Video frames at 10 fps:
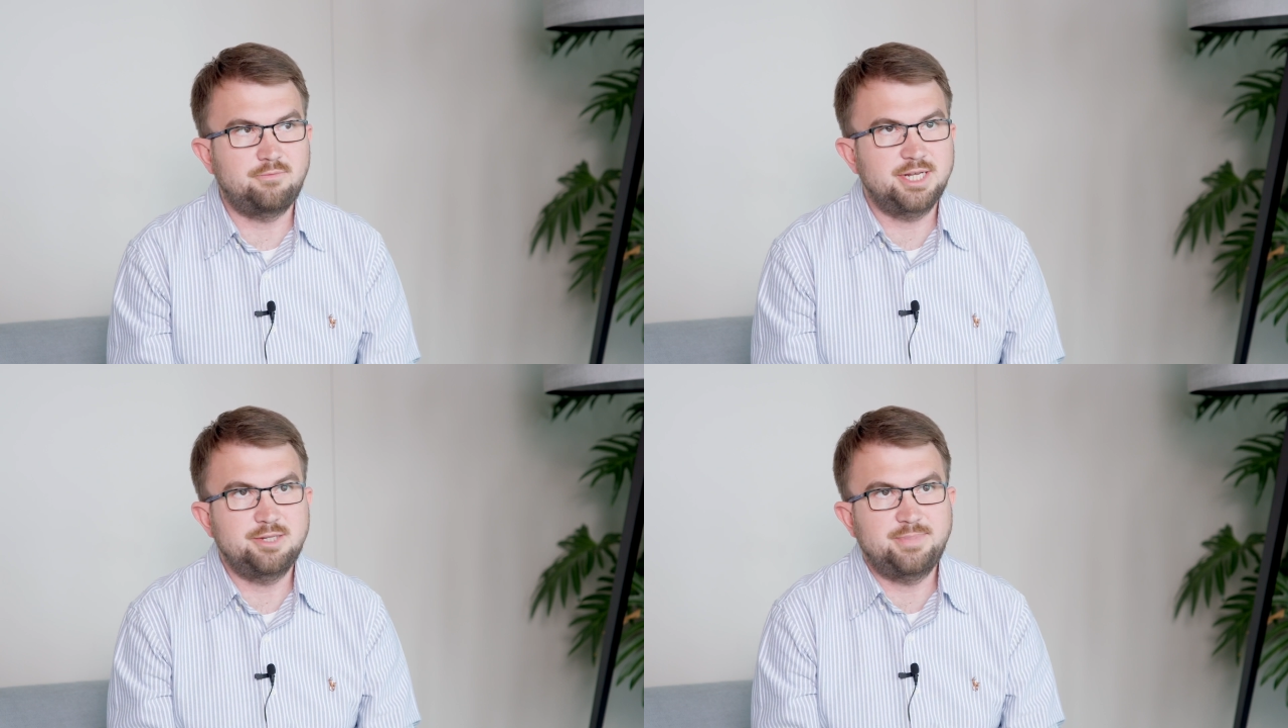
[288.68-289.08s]

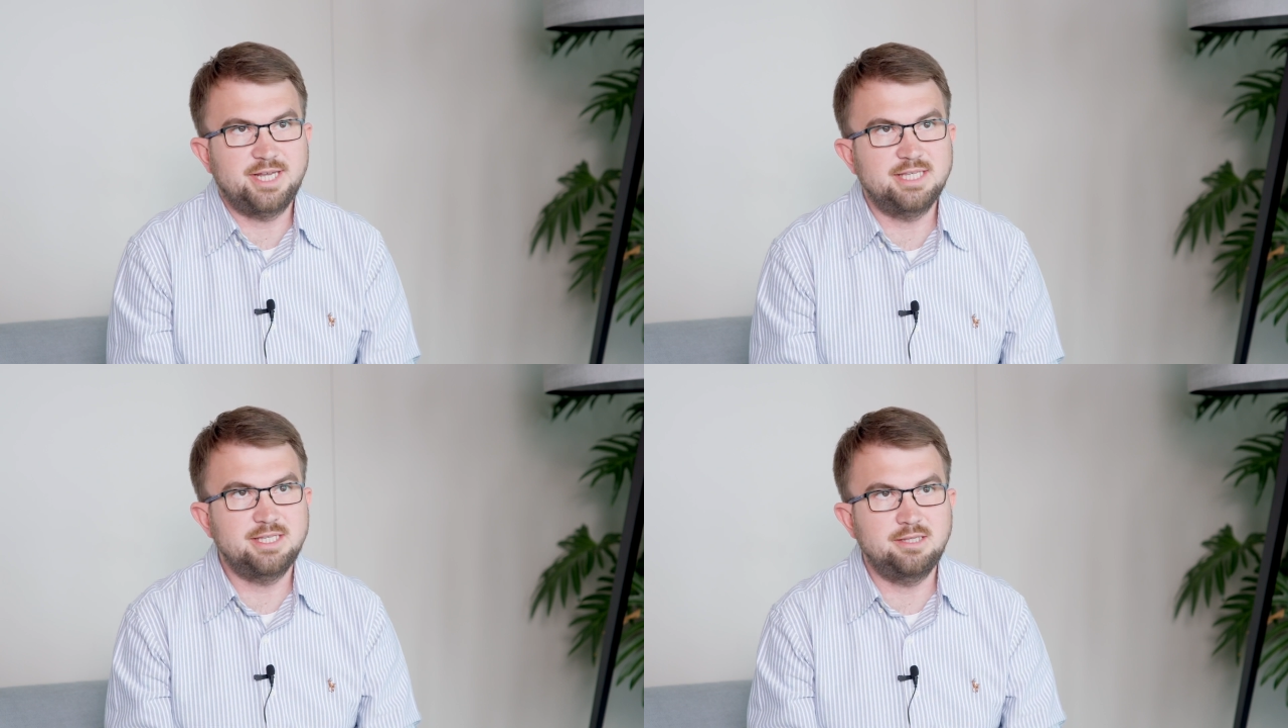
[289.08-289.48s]
right
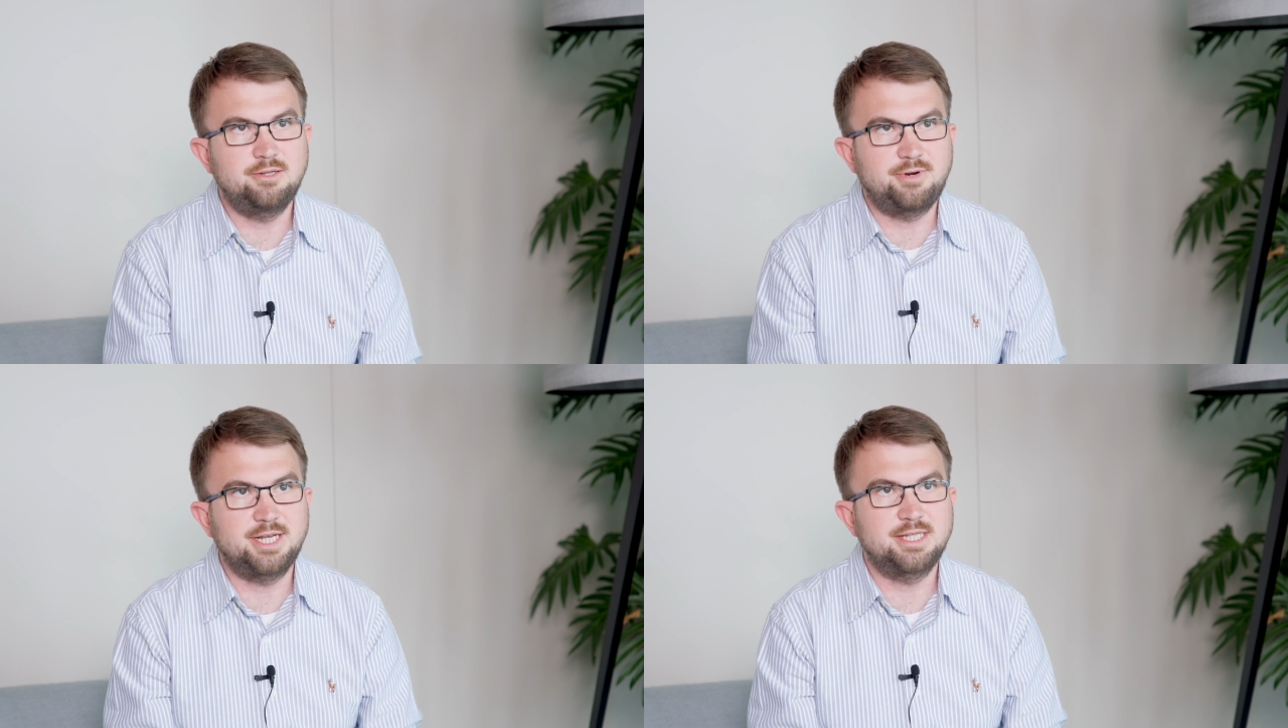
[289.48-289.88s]
place in
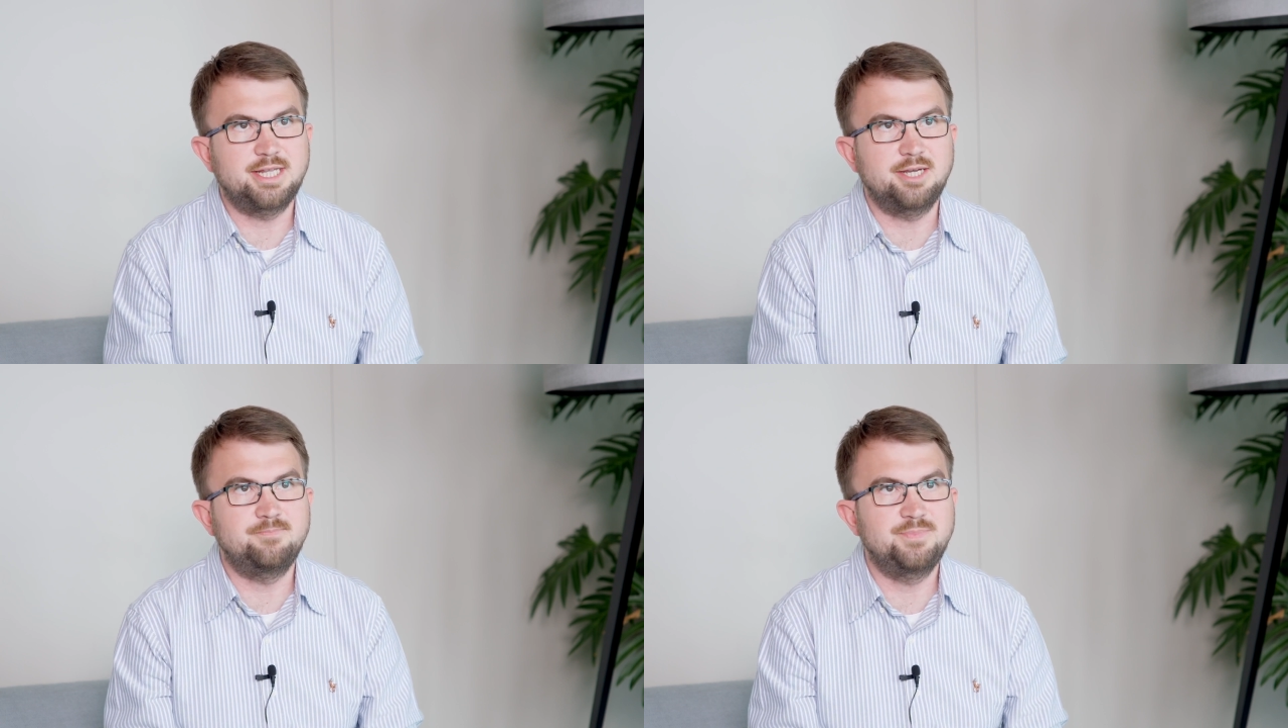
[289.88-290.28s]
the right
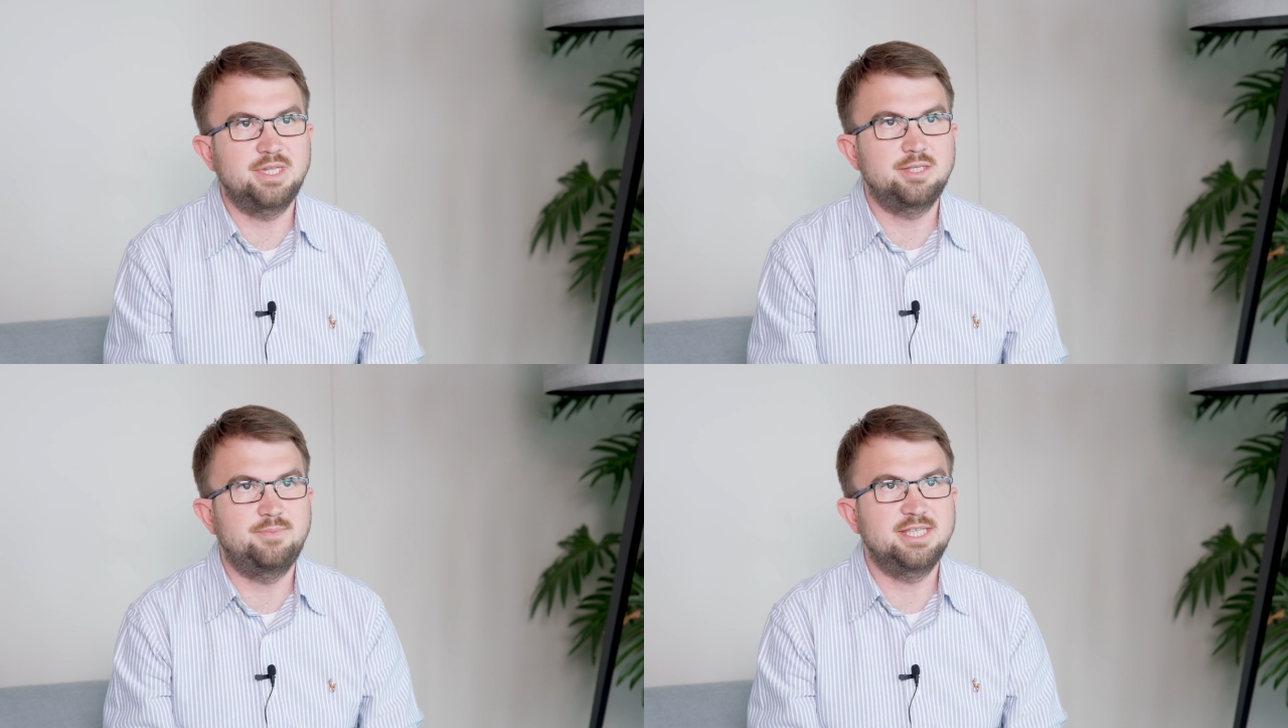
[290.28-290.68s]
time.
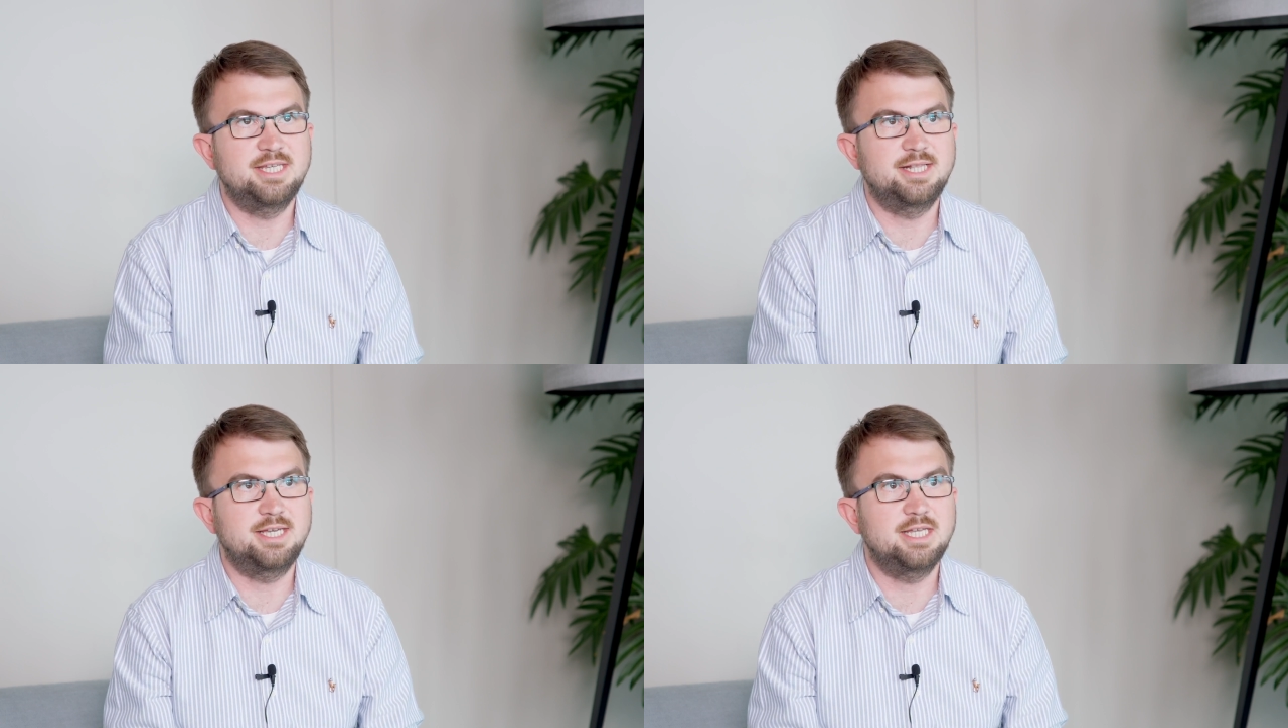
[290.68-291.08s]
That's
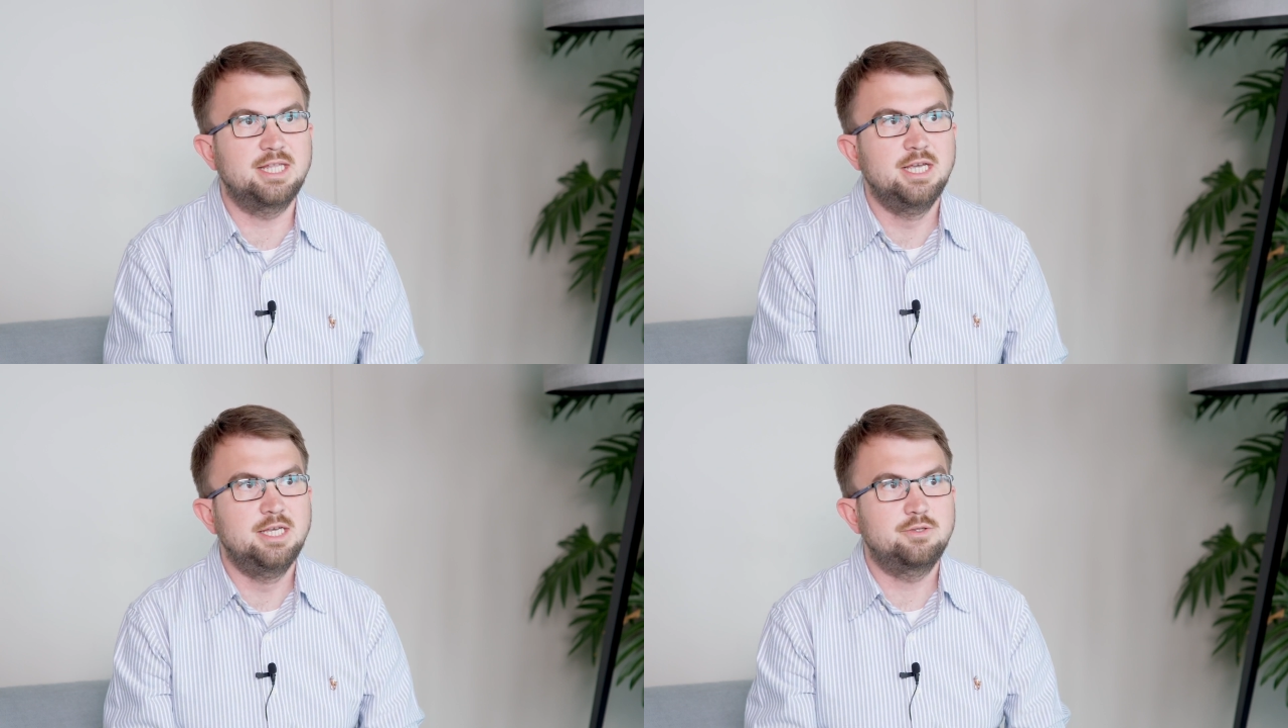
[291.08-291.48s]
basically it.